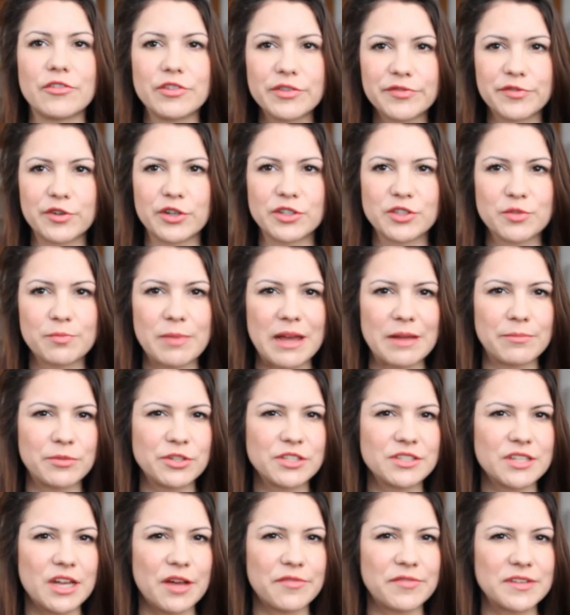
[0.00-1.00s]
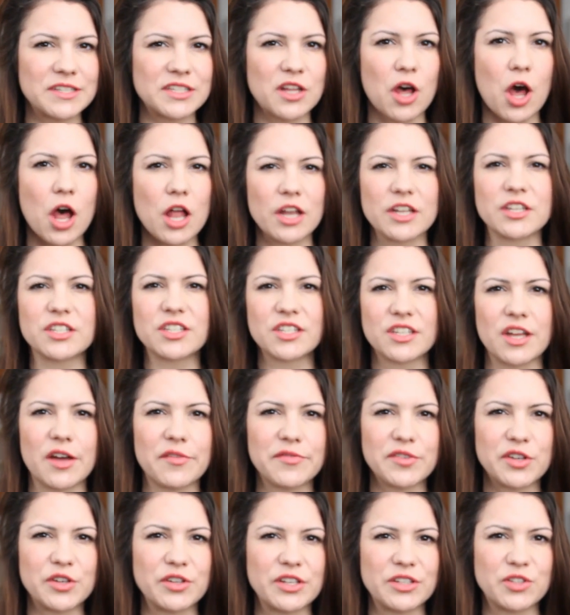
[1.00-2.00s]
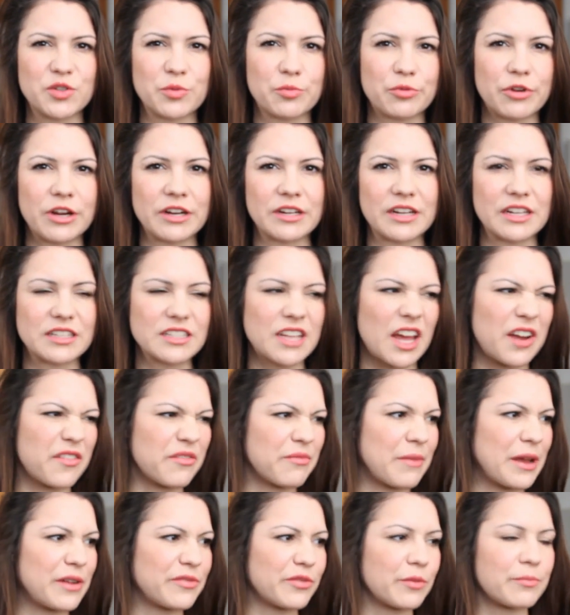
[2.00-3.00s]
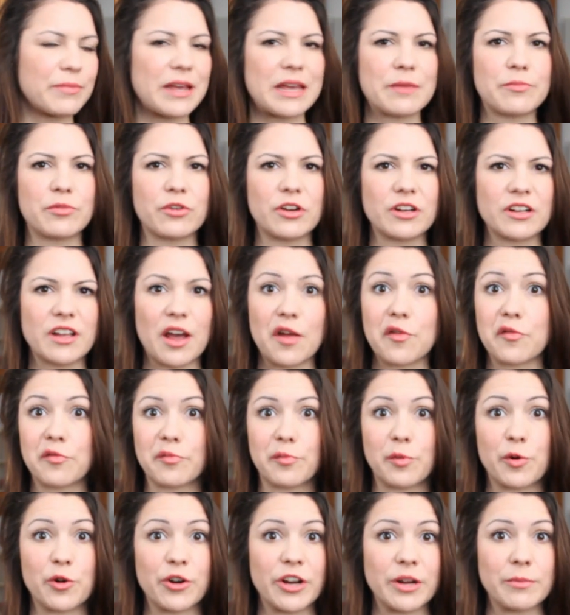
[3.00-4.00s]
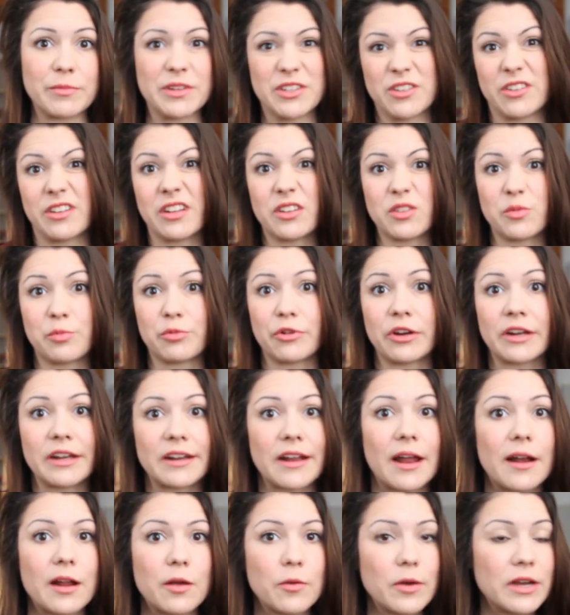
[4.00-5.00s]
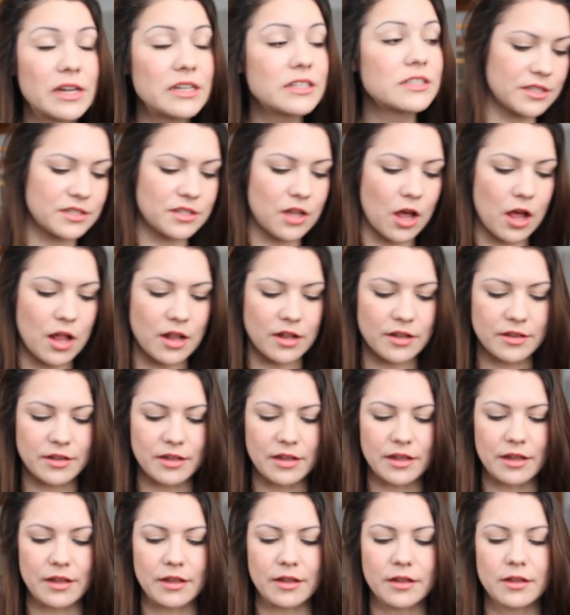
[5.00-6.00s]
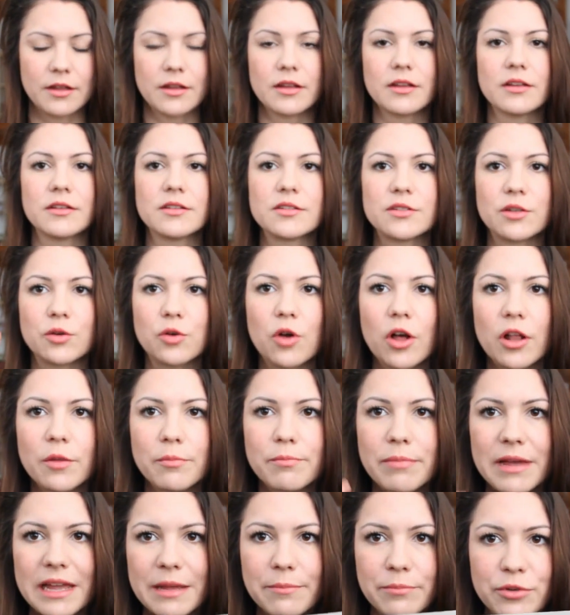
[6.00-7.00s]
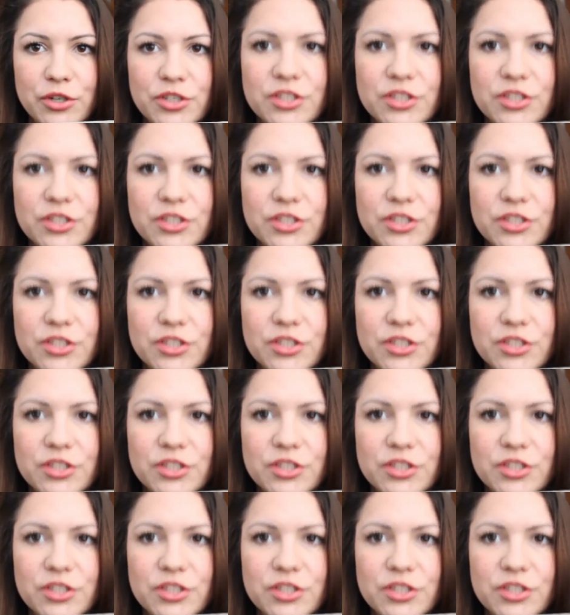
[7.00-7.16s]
refer to paper stuff as all the stuff you need to bring that's kind of made from paper and kind of boring, but you need to bring it anyways. This is all the so-called paper